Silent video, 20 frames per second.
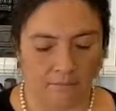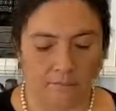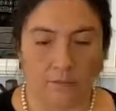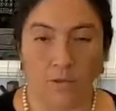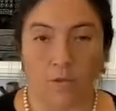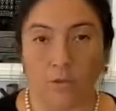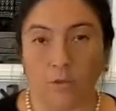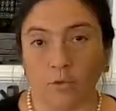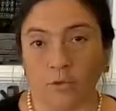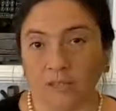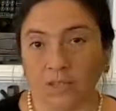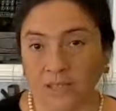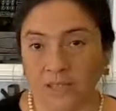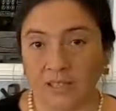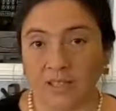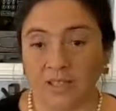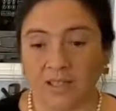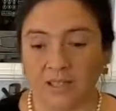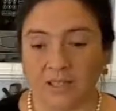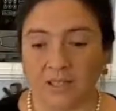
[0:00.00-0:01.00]
So
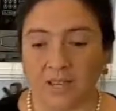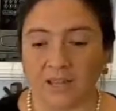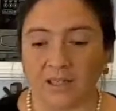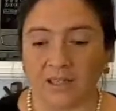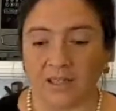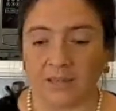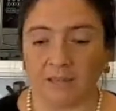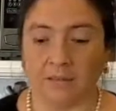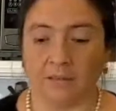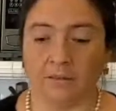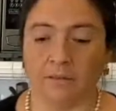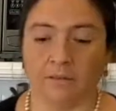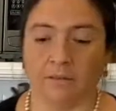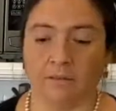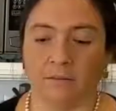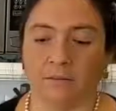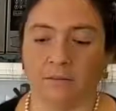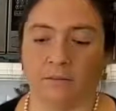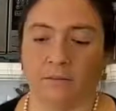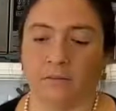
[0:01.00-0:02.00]
this starter
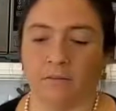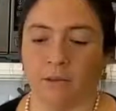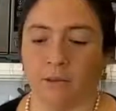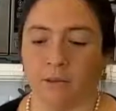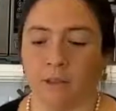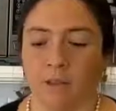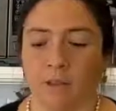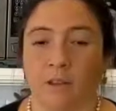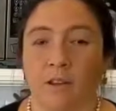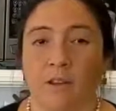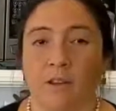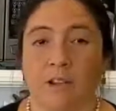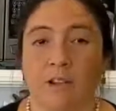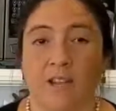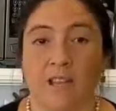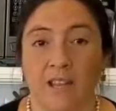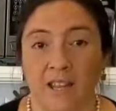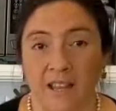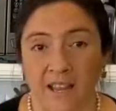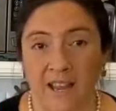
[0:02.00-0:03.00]

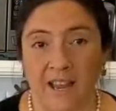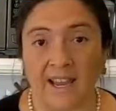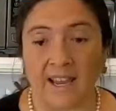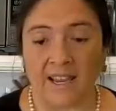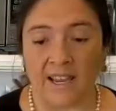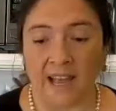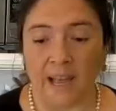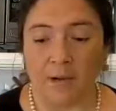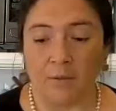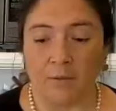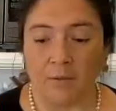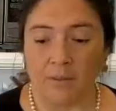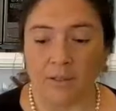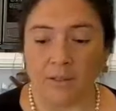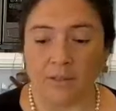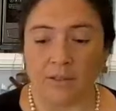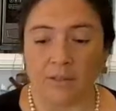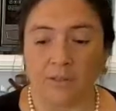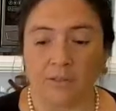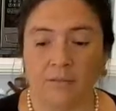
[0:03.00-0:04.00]
in 8
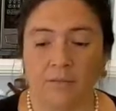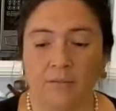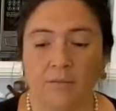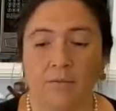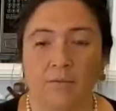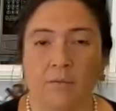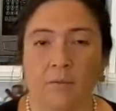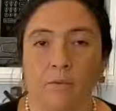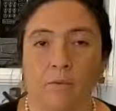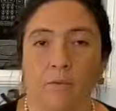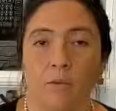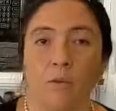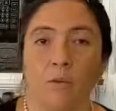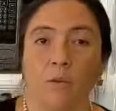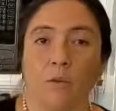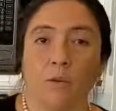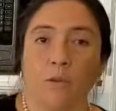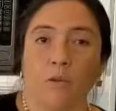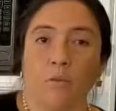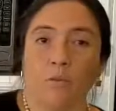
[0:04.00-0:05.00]
hours
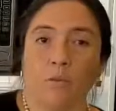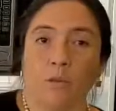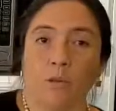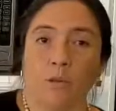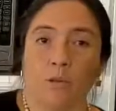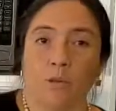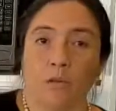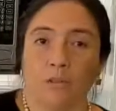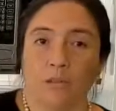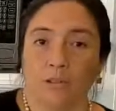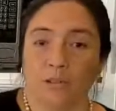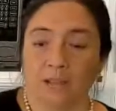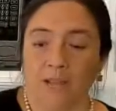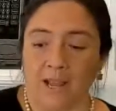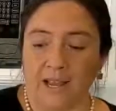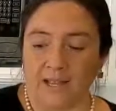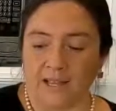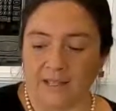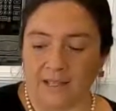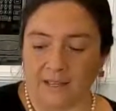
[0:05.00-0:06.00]
will look
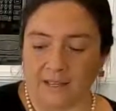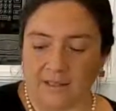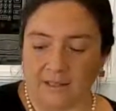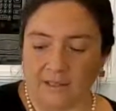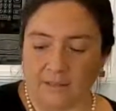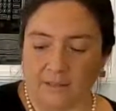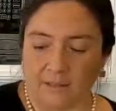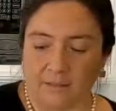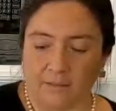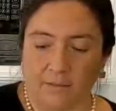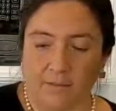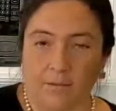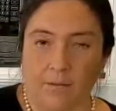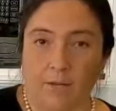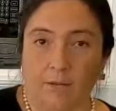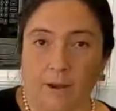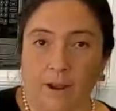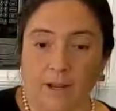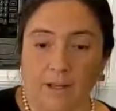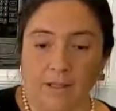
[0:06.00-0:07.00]
like this. All
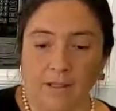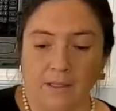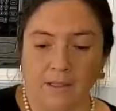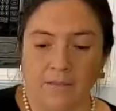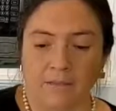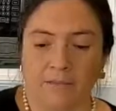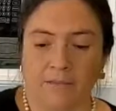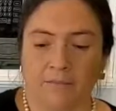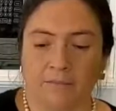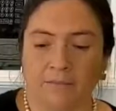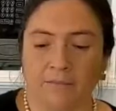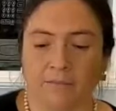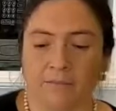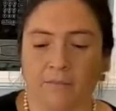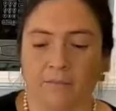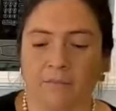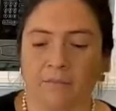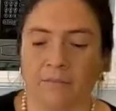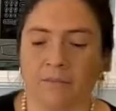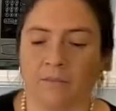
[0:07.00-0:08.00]
right?
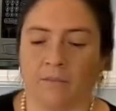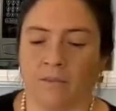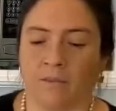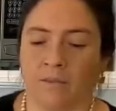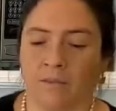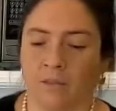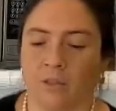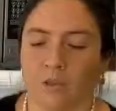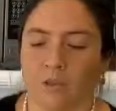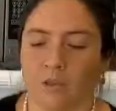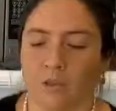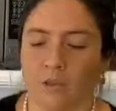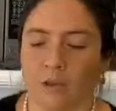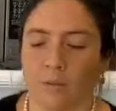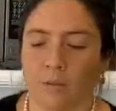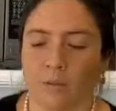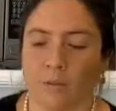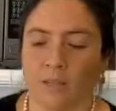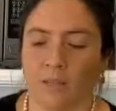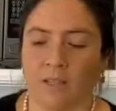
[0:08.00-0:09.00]
We're gonna
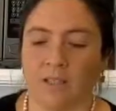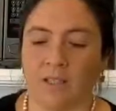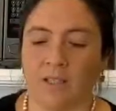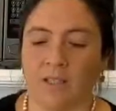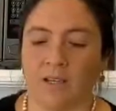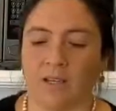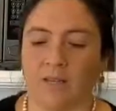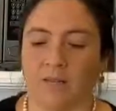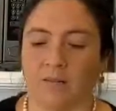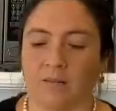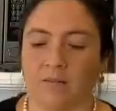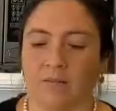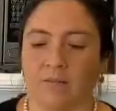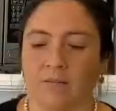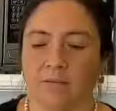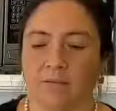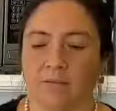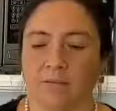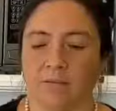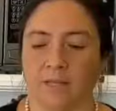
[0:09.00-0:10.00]
put this here.
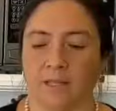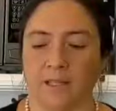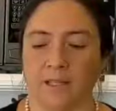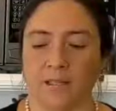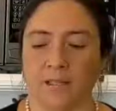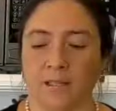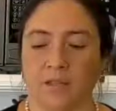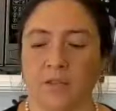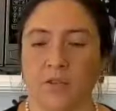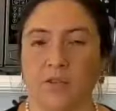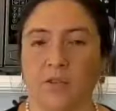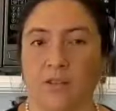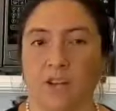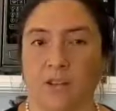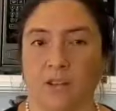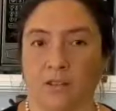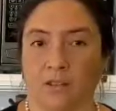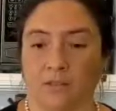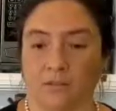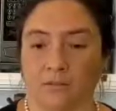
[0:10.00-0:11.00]
That's the new
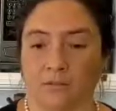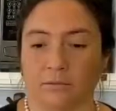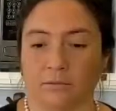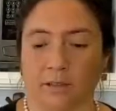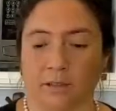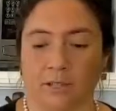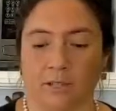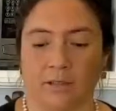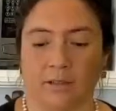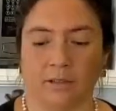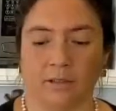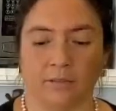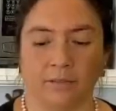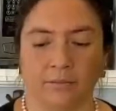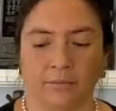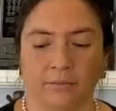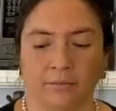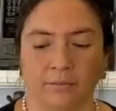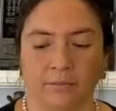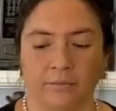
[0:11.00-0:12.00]
starter, right
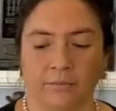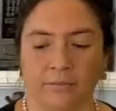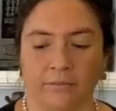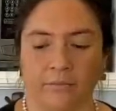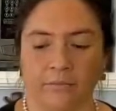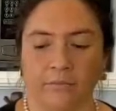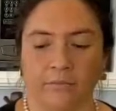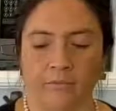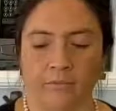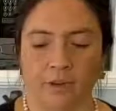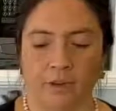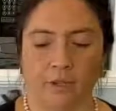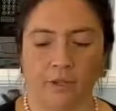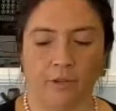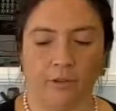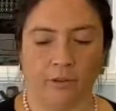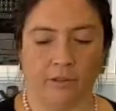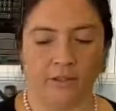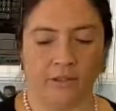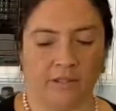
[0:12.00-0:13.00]
there. Not
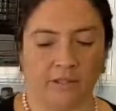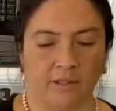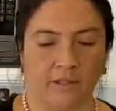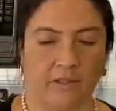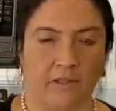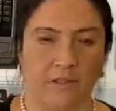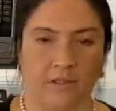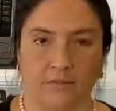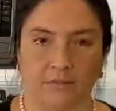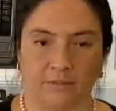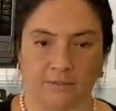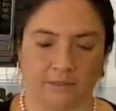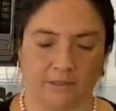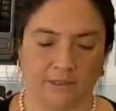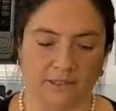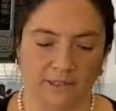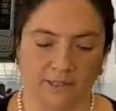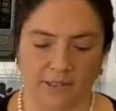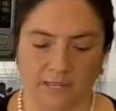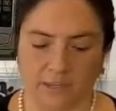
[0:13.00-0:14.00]
ready starter.
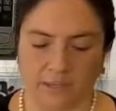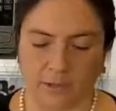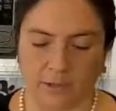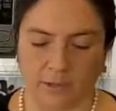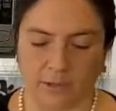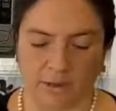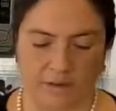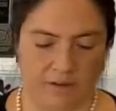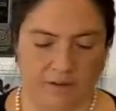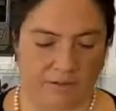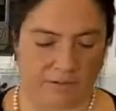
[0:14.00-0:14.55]
This is ready.